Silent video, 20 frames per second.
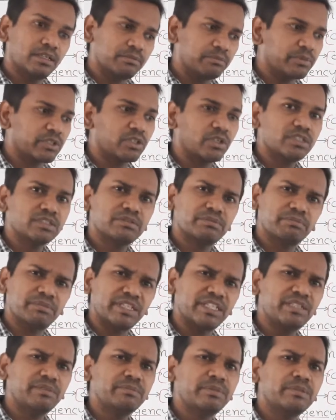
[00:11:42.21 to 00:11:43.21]
because
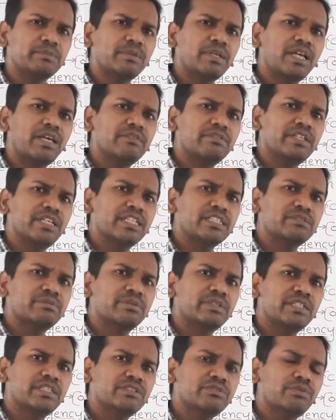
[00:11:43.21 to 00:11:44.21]
many people have an
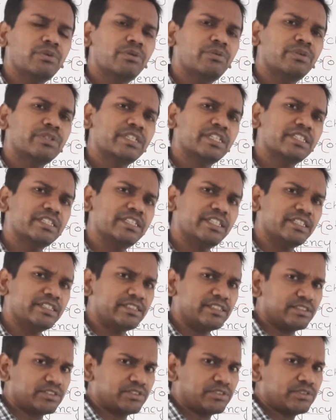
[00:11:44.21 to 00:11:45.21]
experience for working 10
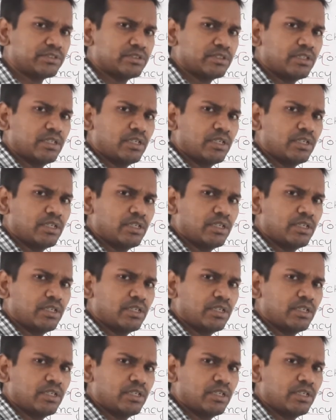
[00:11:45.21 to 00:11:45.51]
years.